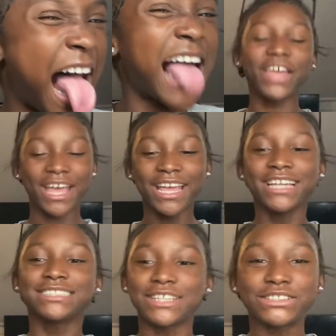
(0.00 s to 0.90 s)
Hey,
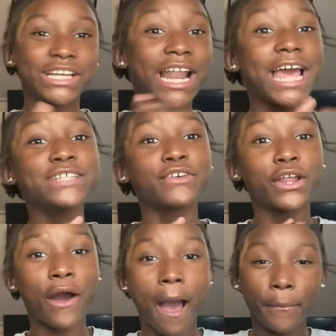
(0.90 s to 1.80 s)
so today's
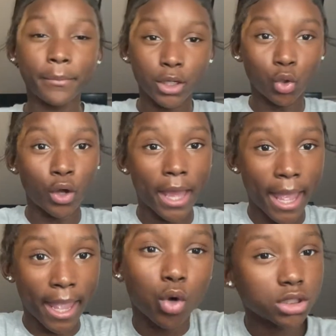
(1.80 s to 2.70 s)
video, I'm gonna be doing
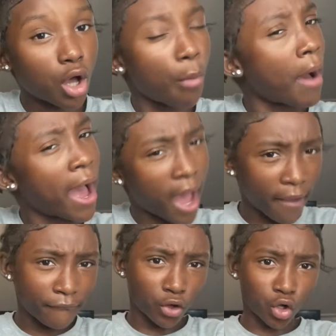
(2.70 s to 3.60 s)
a what's on
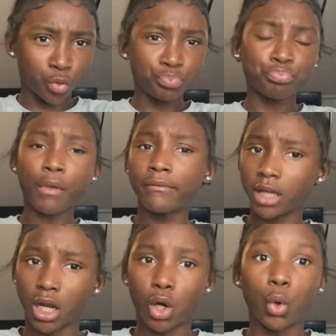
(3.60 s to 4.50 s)
my iPhone
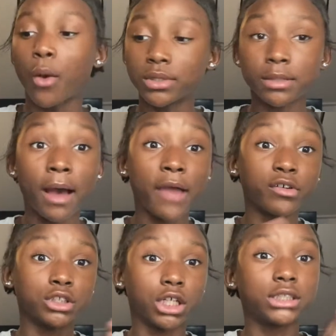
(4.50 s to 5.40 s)
video. What's on my
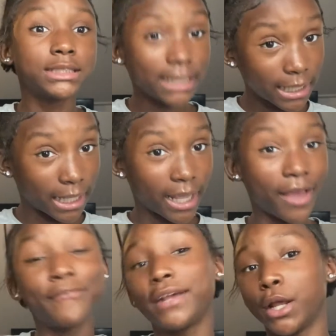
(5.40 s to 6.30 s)
iPhone 13
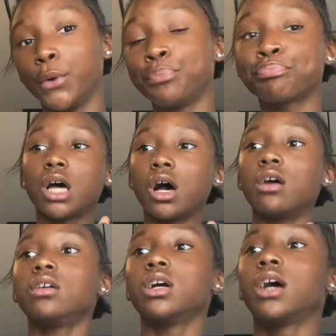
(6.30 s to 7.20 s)
video.
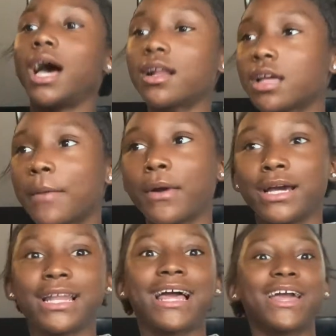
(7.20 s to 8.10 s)
So I know y'all
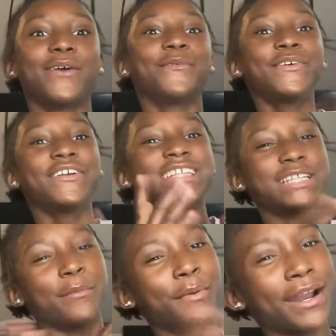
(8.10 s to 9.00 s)
probably like, where is
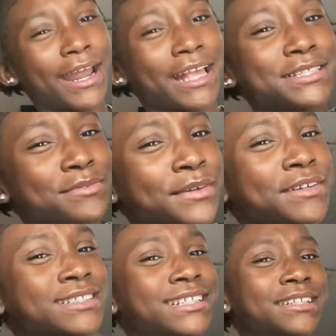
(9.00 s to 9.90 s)
the pranks? Where
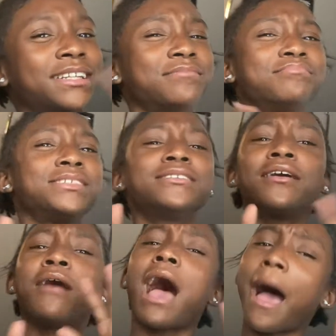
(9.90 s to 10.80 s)
is the, you
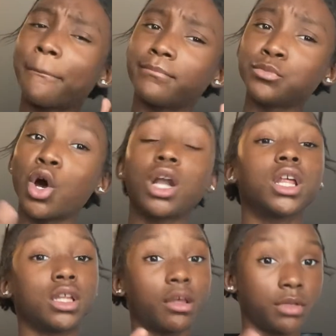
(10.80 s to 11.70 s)
know, y'all
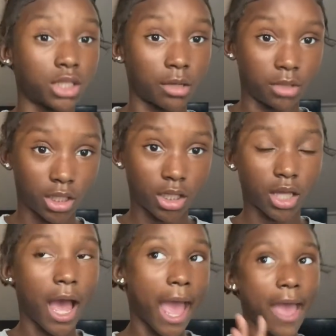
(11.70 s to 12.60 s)
didn't give me time yet.
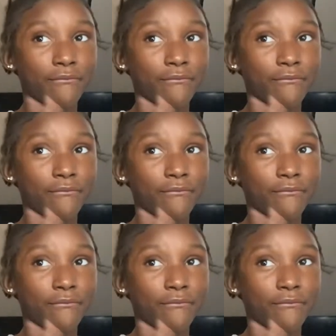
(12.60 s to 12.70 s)
I